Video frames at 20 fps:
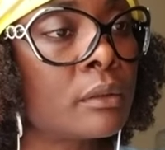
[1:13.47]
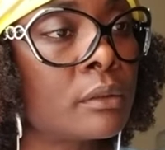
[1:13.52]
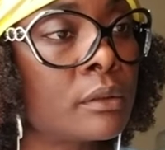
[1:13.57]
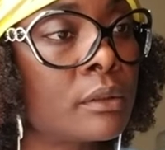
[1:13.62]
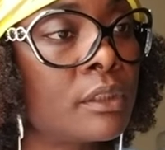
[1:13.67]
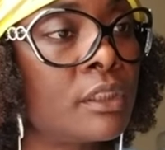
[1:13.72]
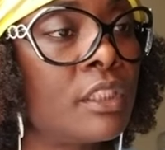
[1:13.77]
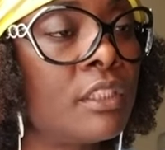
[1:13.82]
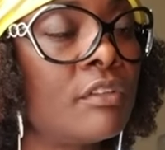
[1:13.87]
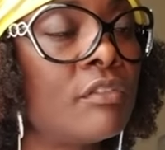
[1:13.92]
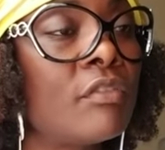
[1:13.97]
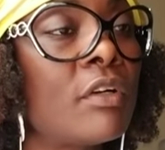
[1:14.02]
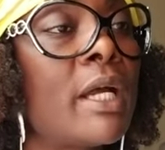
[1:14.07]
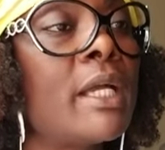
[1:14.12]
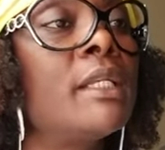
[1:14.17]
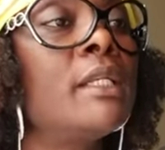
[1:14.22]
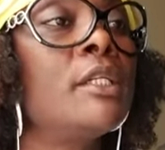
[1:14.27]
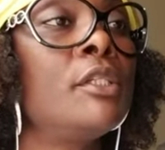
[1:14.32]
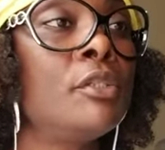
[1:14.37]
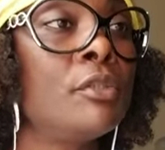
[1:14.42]
She
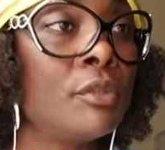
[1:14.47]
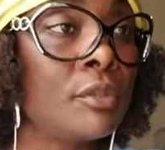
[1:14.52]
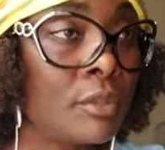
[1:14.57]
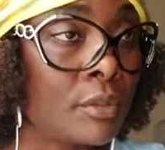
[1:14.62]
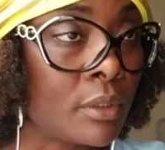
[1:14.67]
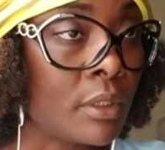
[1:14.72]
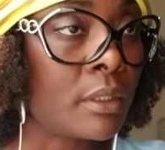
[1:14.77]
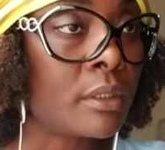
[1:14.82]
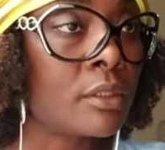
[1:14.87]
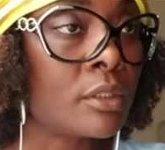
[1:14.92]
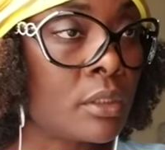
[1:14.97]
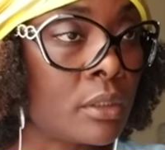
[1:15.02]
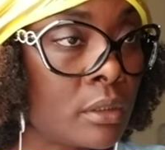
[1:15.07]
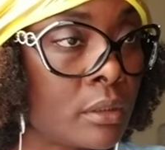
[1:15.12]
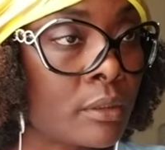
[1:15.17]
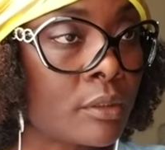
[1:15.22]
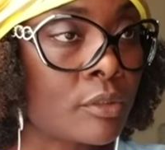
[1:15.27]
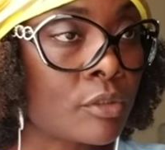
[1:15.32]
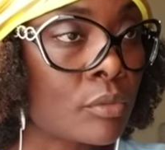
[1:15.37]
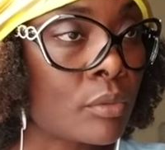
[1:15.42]
invited you to her
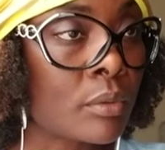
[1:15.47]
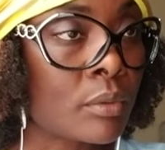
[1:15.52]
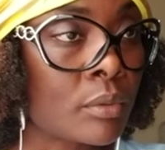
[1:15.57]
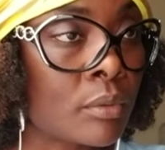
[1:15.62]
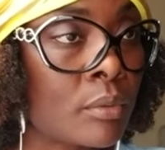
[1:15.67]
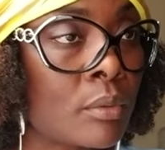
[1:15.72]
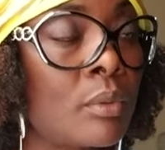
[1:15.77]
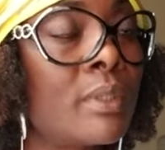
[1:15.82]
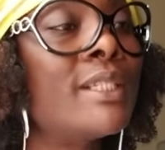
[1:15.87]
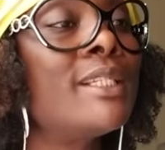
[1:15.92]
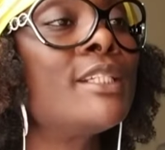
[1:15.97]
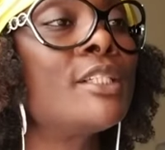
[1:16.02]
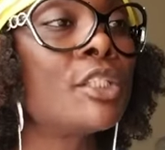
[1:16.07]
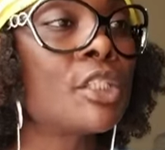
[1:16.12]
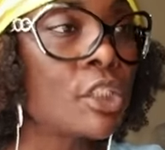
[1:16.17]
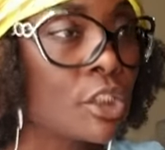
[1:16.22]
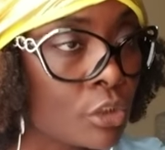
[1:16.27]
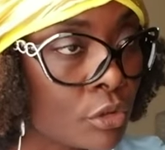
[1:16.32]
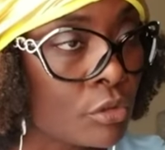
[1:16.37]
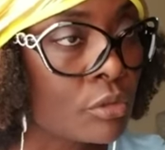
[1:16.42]
church. What does
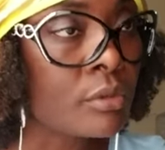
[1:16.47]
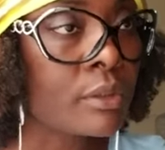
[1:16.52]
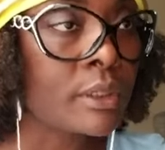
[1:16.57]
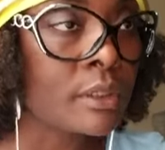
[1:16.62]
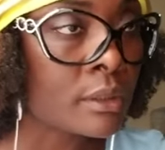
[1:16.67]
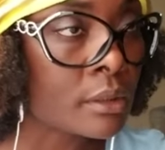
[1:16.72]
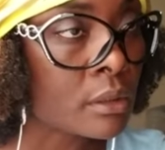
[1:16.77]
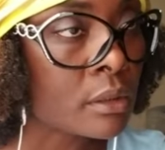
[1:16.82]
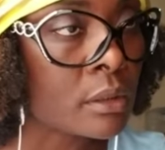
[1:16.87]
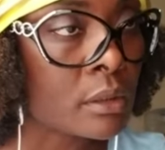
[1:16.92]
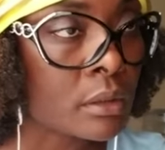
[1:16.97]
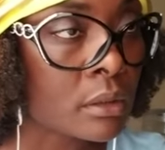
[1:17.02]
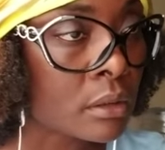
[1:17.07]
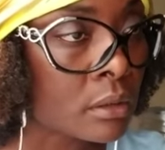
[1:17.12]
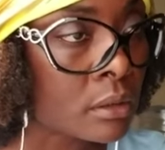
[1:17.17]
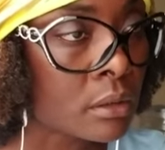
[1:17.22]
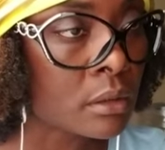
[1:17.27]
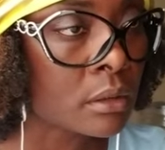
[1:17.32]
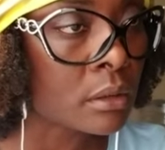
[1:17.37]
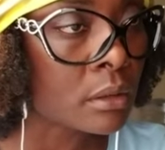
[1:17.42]
she do in the
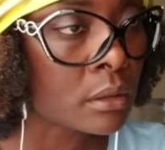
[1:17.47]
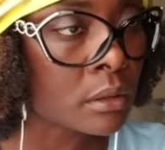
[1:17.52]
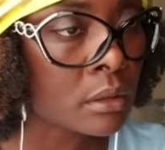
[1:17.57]
church?